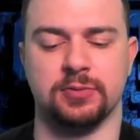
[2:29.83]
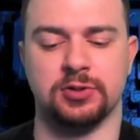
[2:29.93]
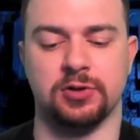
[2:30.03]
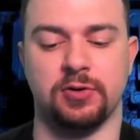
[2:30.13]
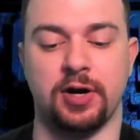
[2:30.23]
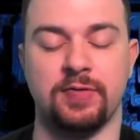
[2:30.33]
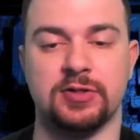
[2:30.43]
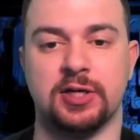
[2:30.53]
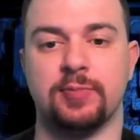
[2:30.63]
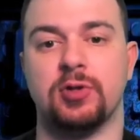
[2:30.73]
So every
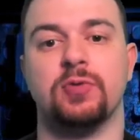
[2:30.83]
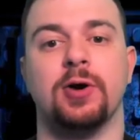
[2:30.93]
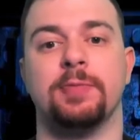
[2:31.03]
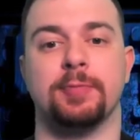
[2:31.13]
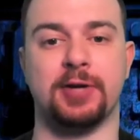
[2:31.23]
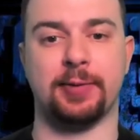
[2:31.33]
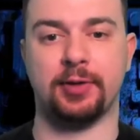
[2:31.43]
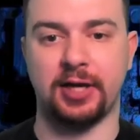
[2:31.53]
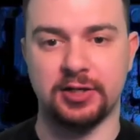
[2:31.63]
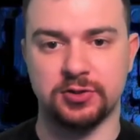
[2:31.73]
time that you open up an
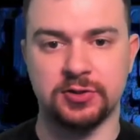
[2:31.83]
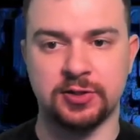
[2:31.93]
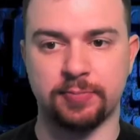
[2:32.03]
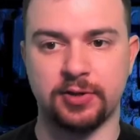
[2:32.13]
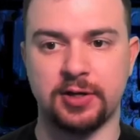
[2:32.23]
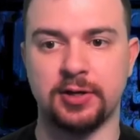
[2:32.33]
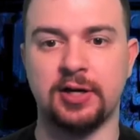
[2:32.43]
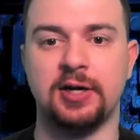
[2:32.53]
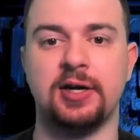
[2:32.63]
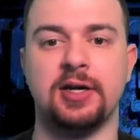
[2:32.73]
application or something,
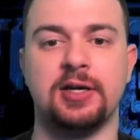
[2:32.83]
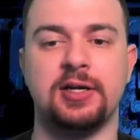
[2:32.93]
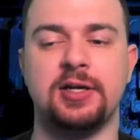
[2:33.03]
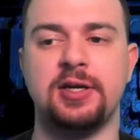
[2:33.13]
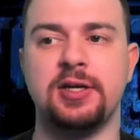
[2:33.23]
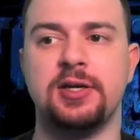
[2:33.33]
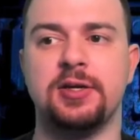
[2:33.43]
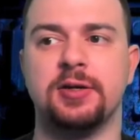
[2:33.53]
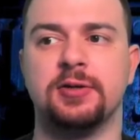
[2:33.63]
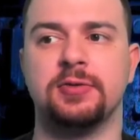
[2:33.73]

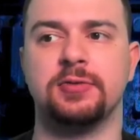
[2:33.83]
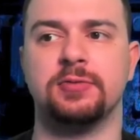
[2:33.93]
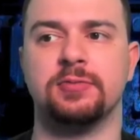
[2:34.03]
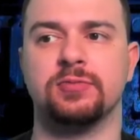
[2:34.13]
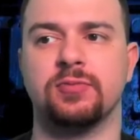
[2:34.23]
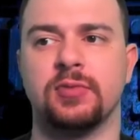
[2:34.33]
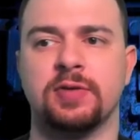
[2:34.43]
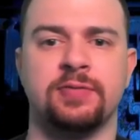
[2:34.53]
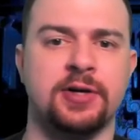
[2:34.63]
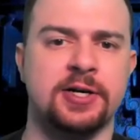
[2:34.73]
any
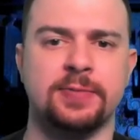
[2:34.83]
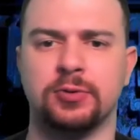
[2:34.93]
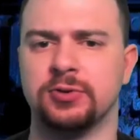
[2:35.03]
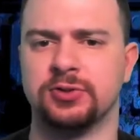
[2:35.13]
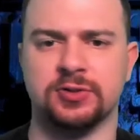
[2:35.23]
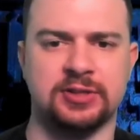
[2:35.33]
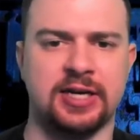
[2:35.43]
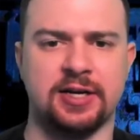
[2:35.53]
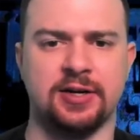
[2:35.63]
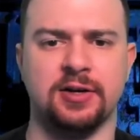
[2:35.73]
variables or
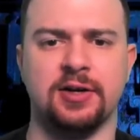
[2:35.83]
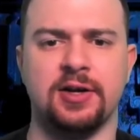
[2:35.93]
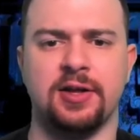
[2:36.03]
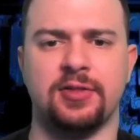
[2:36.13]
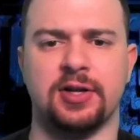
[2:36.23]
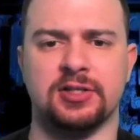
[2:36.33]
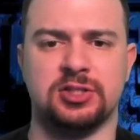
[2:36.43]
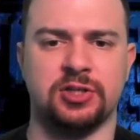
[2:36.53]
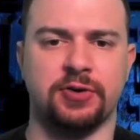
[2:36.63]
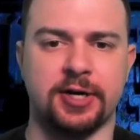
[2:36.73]
data that is
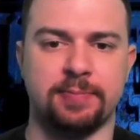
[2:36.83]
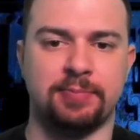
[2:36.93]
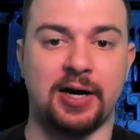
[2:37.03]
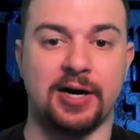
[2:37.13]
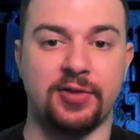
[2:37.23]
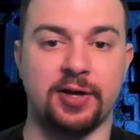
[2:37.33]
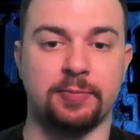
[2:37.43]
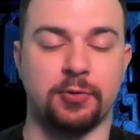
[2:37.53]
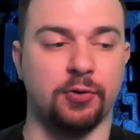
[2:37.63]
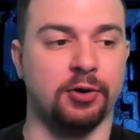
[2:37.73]
generated by
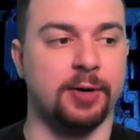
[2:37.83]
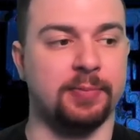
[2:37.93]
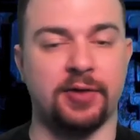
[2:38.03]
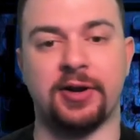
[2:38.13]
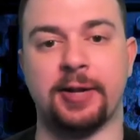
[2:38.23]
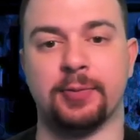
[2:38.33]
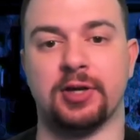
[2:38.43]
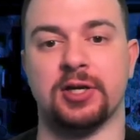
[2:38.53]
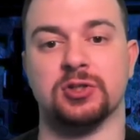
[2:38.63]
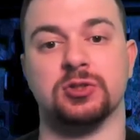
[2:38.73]
that program, by that
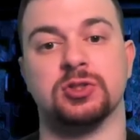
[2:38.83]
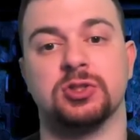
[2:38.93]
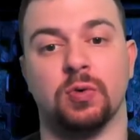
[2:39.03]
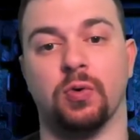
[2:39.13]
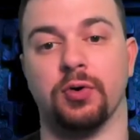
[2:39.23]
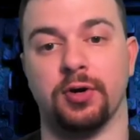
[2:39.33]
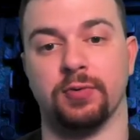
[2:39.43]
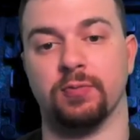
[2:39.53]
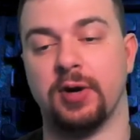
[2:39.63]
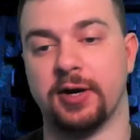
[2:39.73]
application is stored
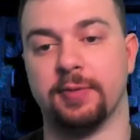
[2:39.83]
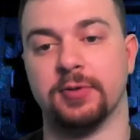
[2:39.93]
in RAM.